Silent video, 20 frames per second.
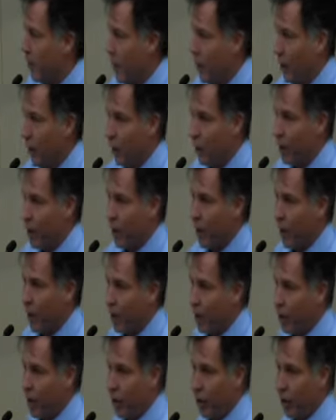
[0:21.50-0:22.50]
alloys. I
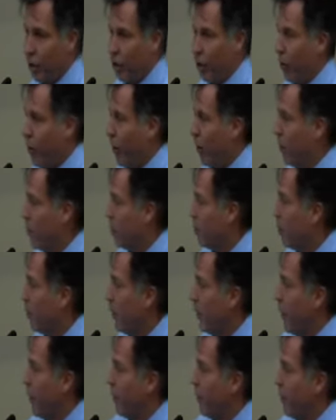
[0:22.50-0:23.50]
had a steel Schwinn. It was
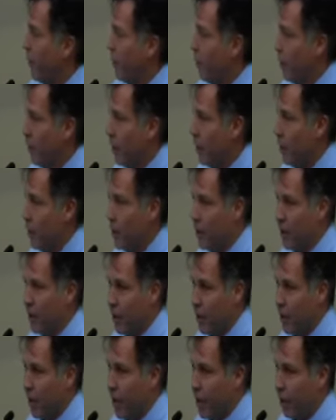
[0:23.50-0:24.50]
pretty heavy. Needless
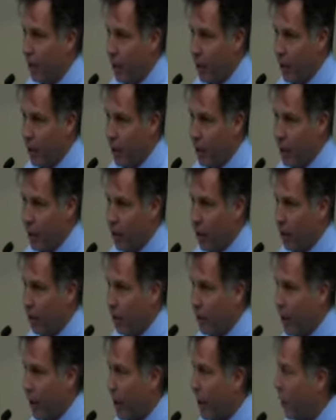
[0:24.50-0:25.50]
to say, my lungs
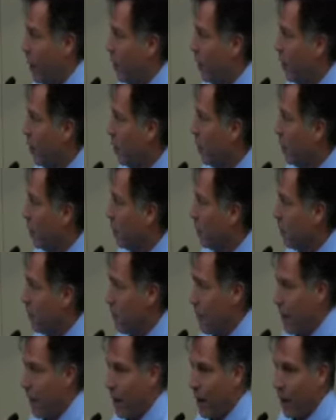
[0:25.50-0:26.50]
hurt when I got home.
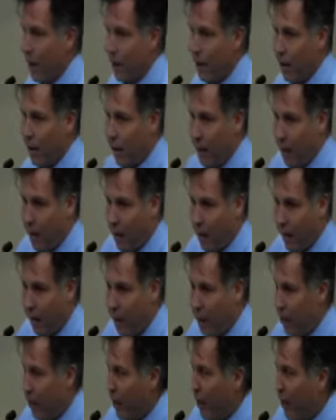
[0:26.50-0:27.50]

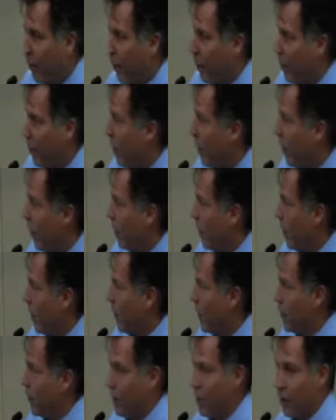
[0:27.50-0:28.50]
We don't have that brown
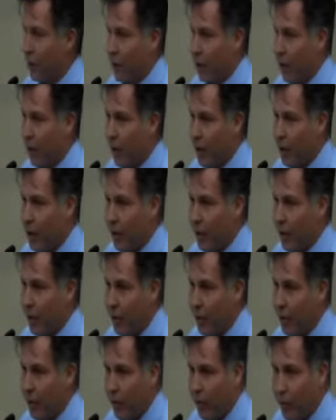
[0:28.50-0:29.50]
haze on the horizon
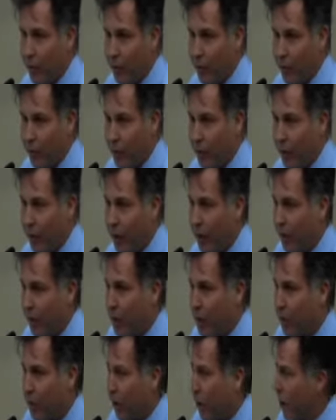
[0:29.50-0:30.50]
anymore. We don't have
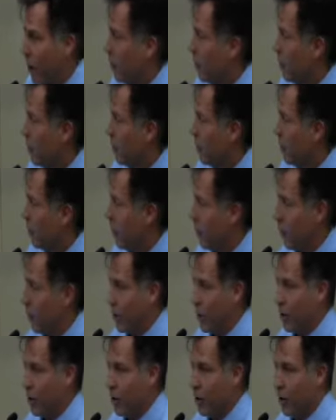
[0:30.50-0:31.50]
the smog alerts that we
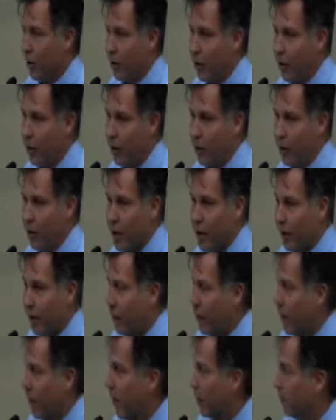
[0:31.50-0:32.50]
did. The air's cleaner than it's
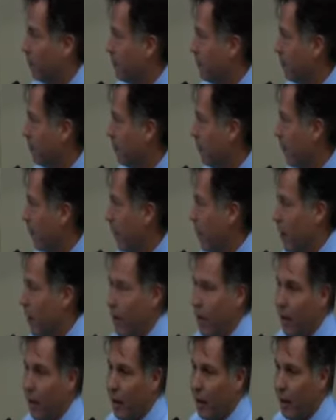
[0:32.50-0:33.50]
ever been.
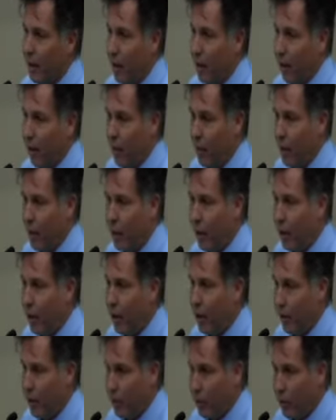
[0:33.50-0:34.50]
I will tell
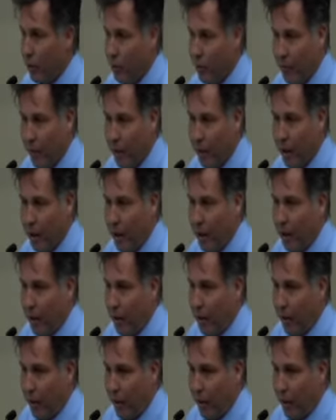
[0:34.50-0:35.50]
you, though,
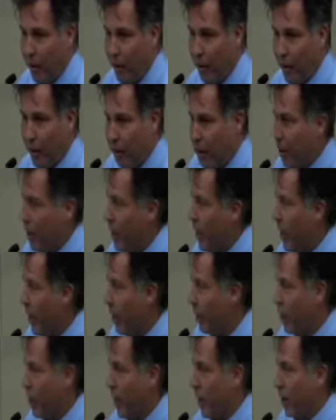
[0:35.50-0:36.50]
that what we didn't
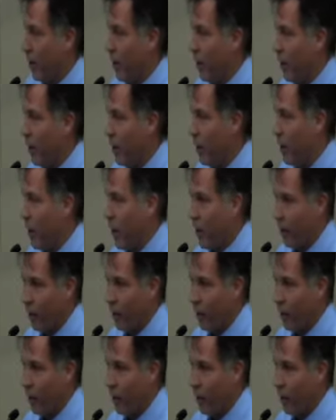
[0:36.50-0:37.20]
have back then that we have